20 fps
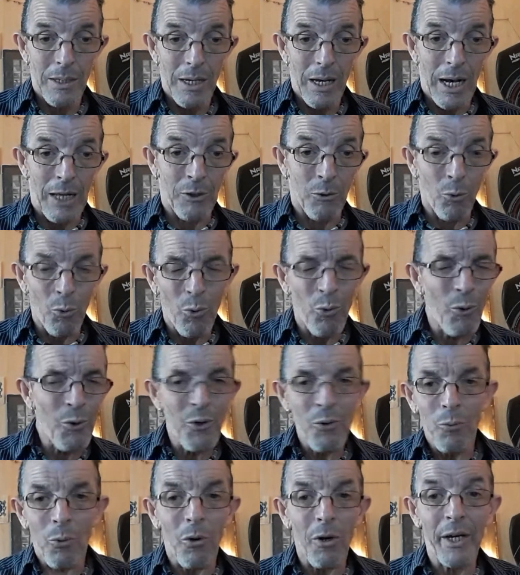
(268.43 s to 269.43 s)
And all
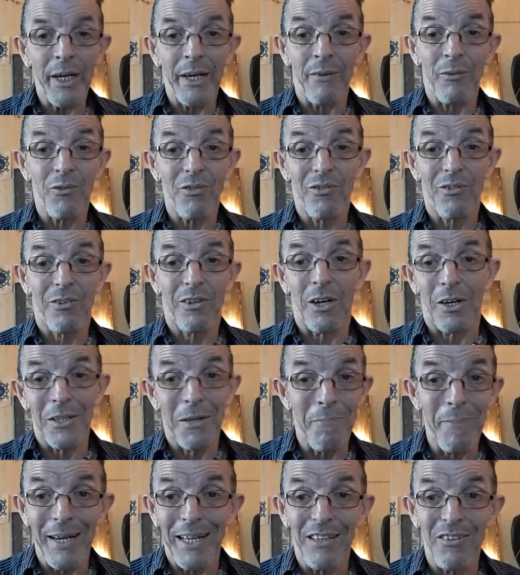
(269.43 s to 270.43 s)
the what ifs kind
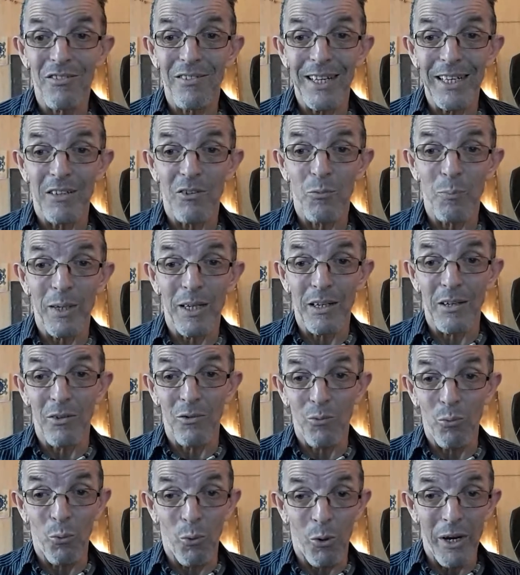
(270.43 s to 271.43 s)
of made sense,
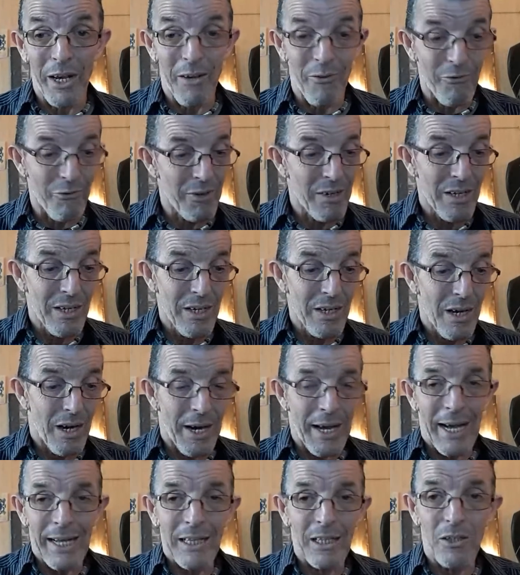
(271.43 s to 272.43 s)
because what if I
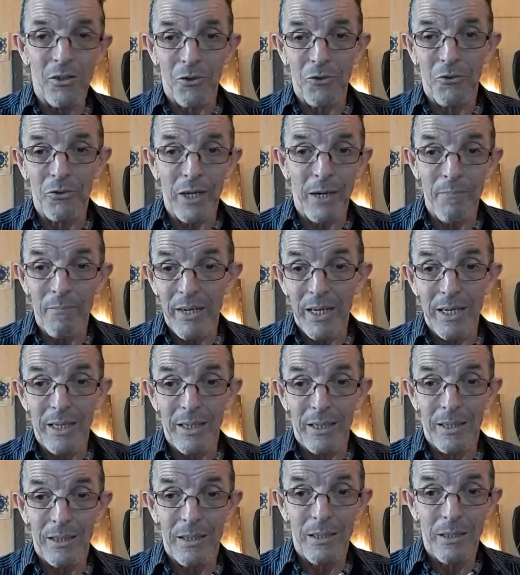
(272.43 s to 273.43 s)
hadn't gone to that
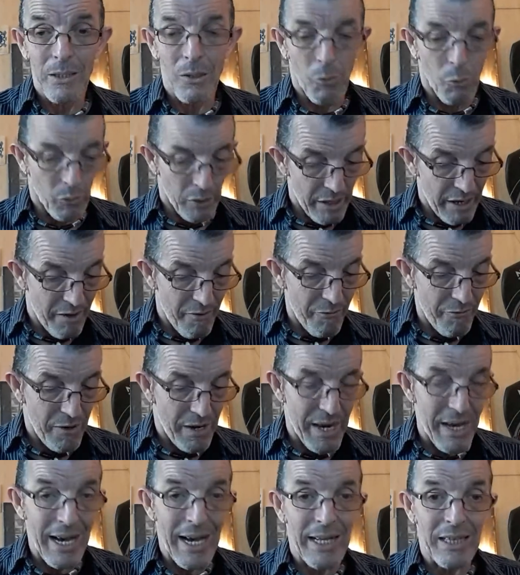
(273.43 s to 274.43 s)
meeting? What if
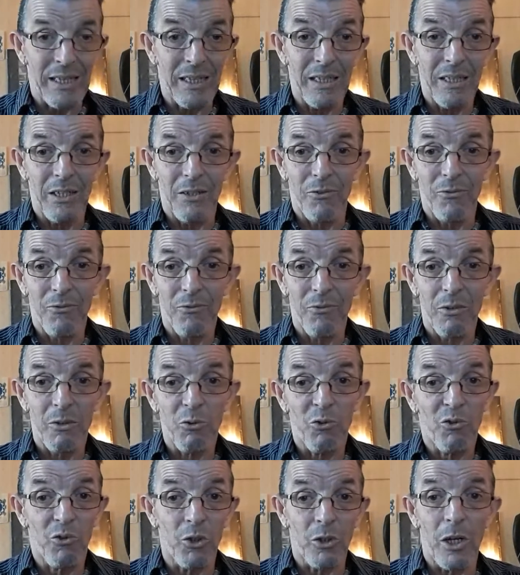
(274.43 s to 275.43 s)
I hadn't have
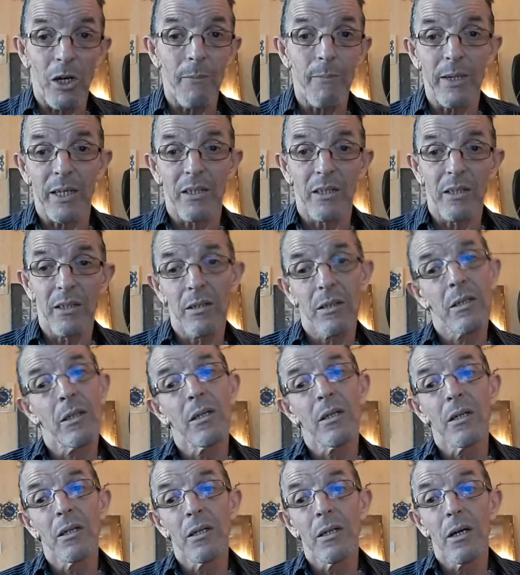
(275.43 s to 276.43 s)
stood up and
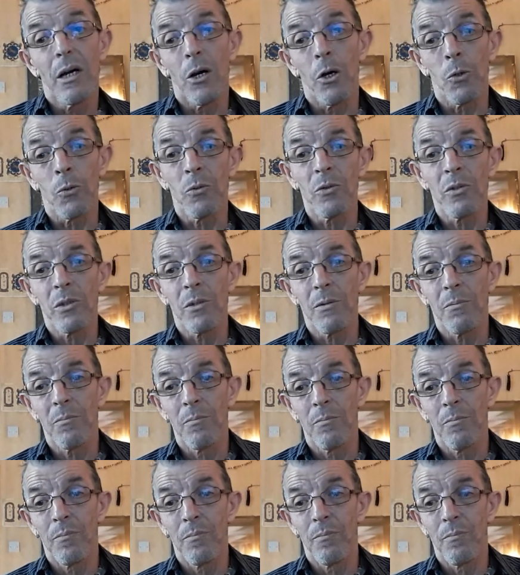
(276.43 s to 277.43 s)
owned
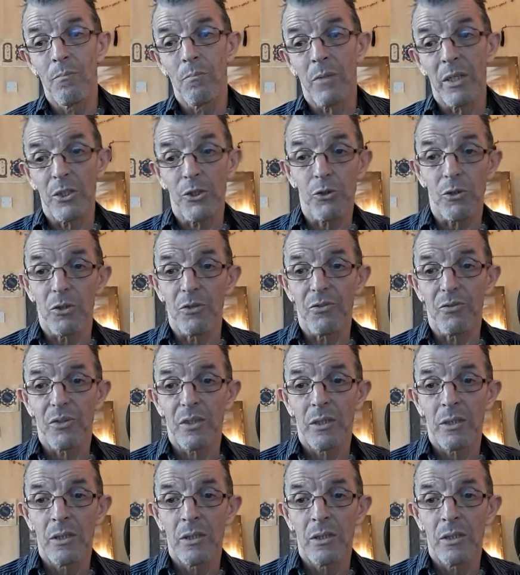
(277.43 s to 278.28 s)
my truth?